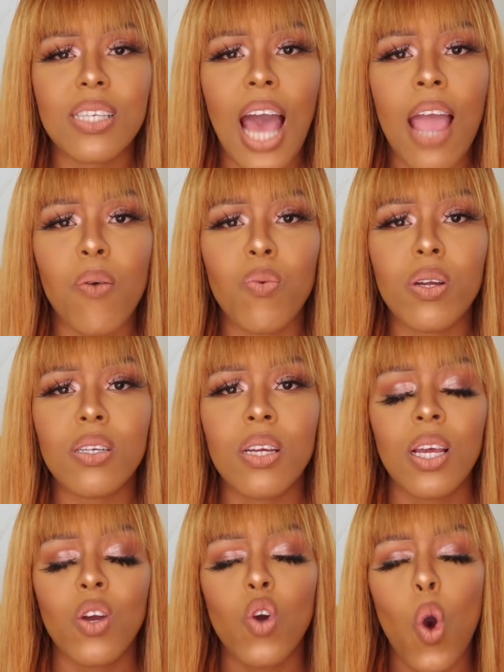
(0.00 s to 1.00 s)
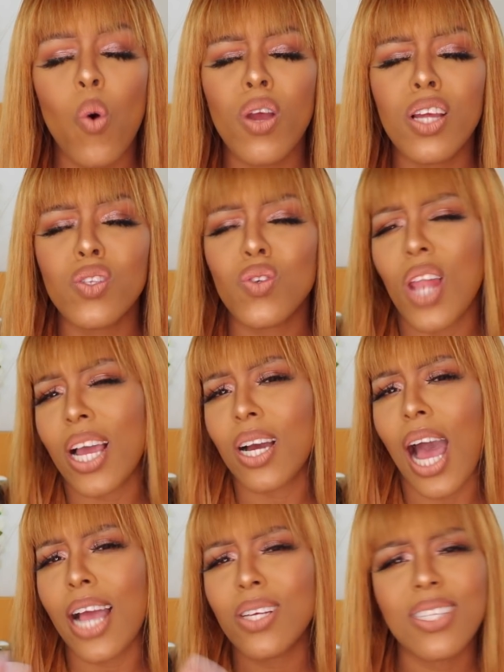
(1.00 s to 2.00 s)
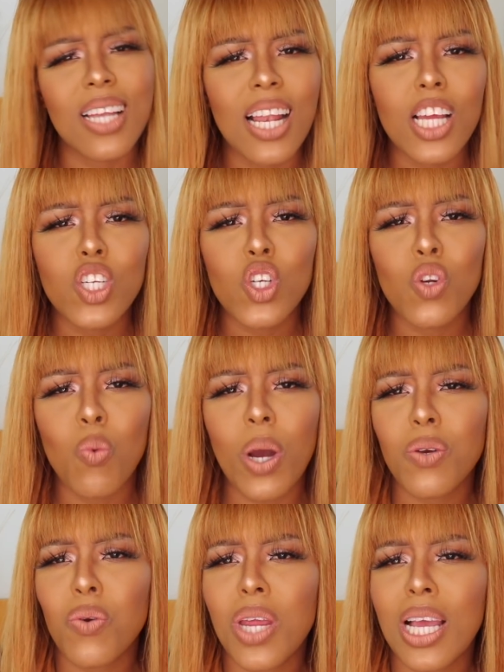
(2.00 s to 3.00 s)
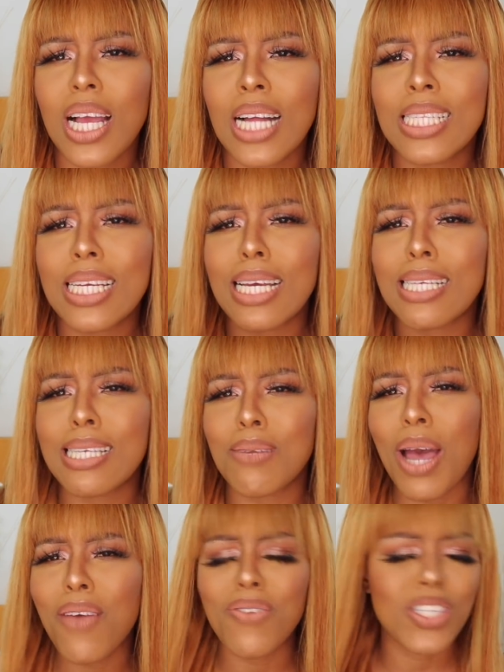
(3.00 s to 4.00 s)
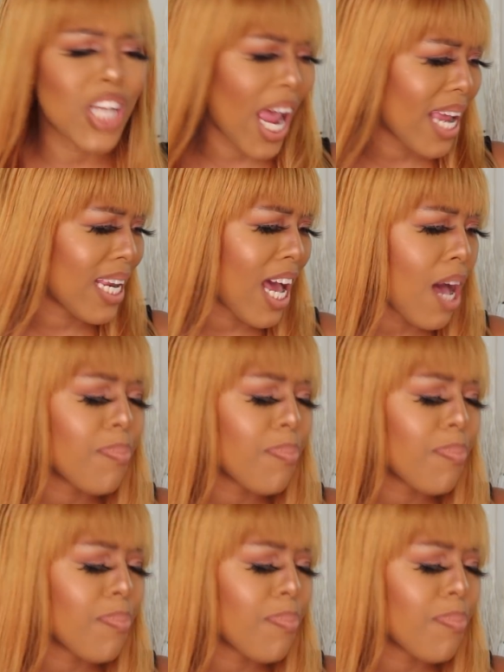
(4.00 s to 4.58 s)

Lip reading: I would go into like a isolation wondering, God, is it my vagina?